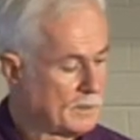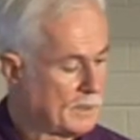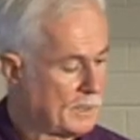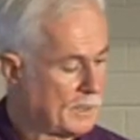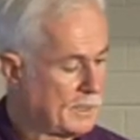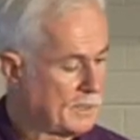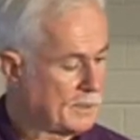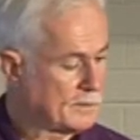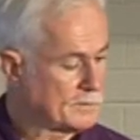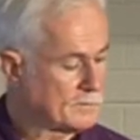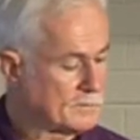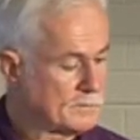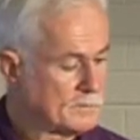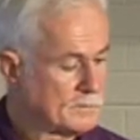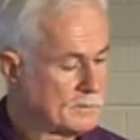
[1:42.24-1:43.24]
And
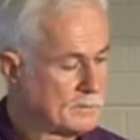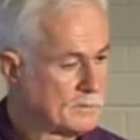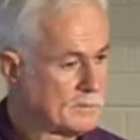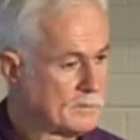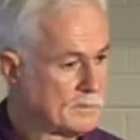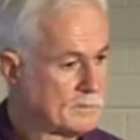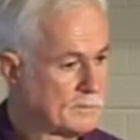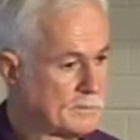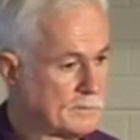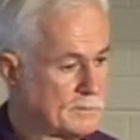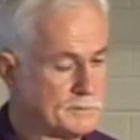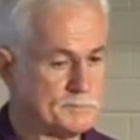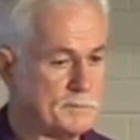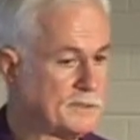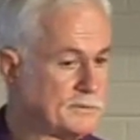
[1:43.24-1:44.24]

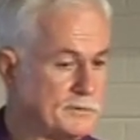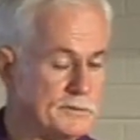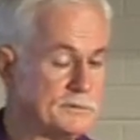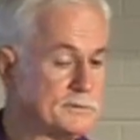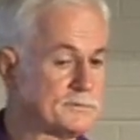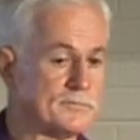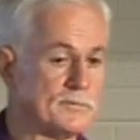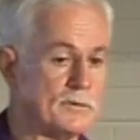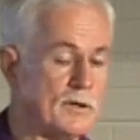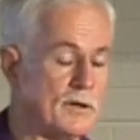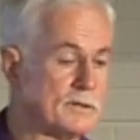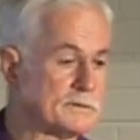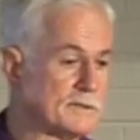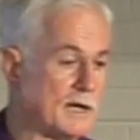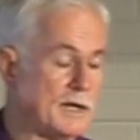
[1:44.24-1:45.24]
it's been used for a
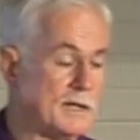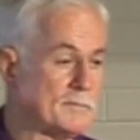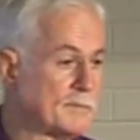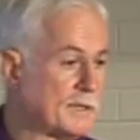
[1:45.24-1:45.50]
long time.